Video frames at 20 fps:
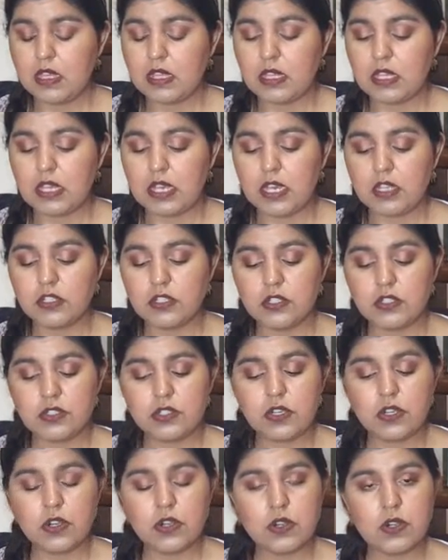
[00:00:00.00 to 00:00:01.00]
"Yes,
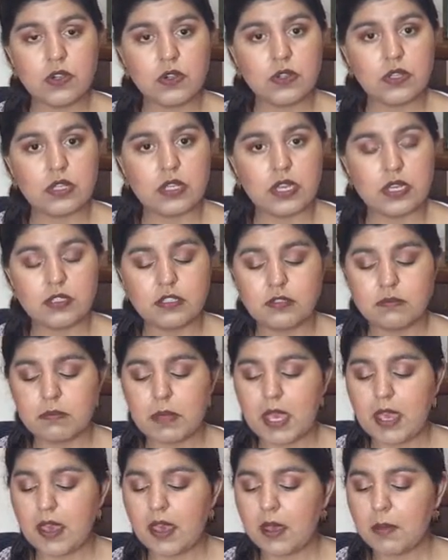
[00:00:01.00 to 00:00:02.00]
sir, yes,
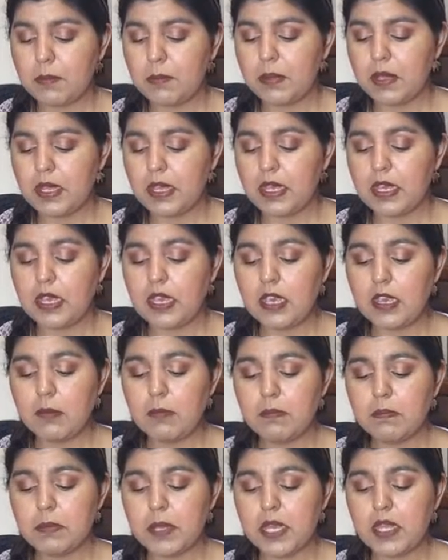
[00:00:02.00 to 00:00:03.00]
ma'am, he
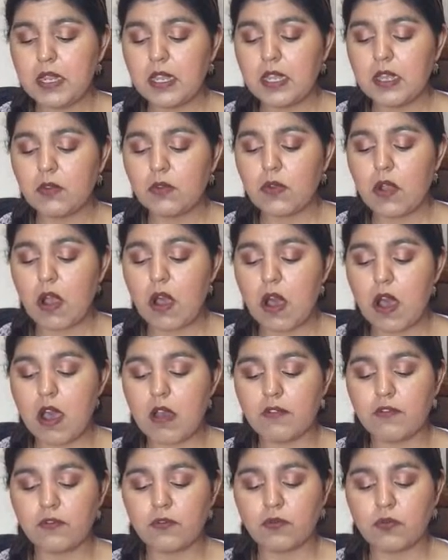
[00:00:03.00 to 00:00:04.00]
bit it
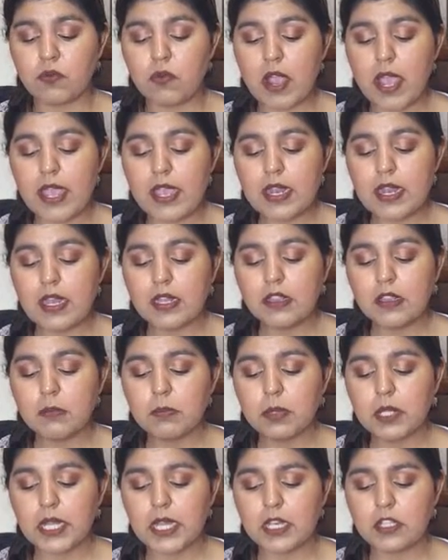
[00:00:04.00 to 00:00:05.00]
off right at the
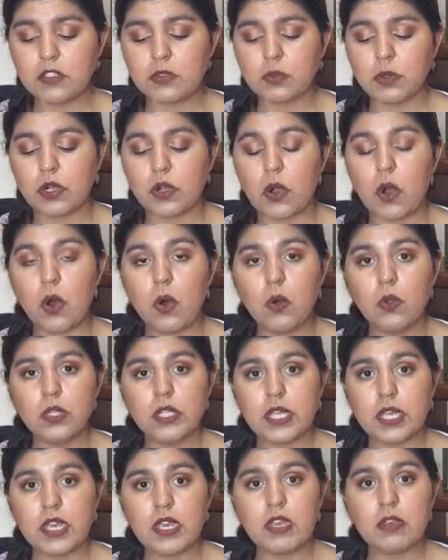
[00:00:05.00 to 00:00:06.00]
place where
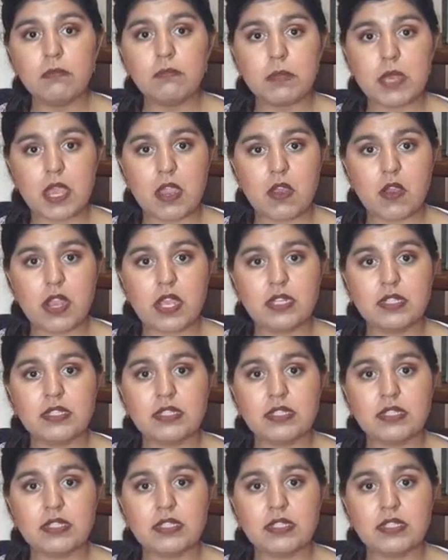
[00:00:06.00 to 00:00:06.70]
Old King Bear had